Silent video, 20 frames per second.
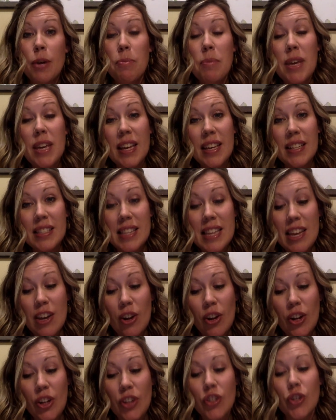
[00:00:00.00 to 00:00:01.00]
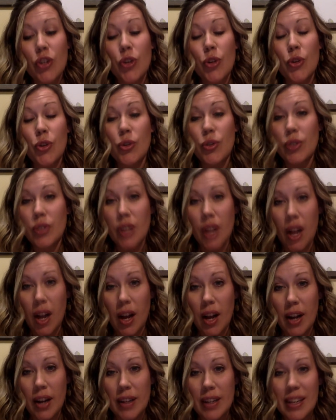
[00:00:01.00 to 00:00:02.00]
because the eternal
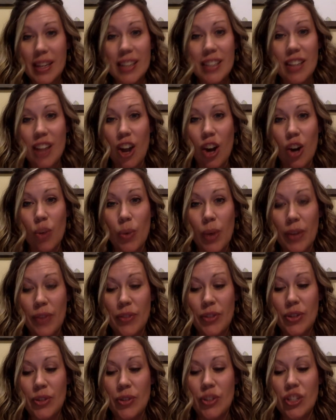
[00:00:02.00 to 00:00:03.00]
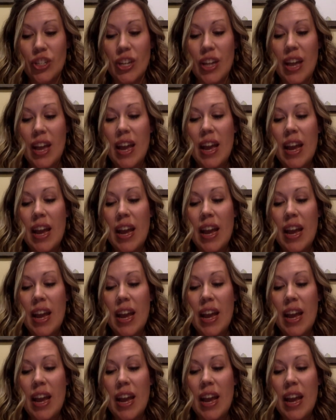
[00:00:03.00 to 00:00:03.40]
God is our refuge,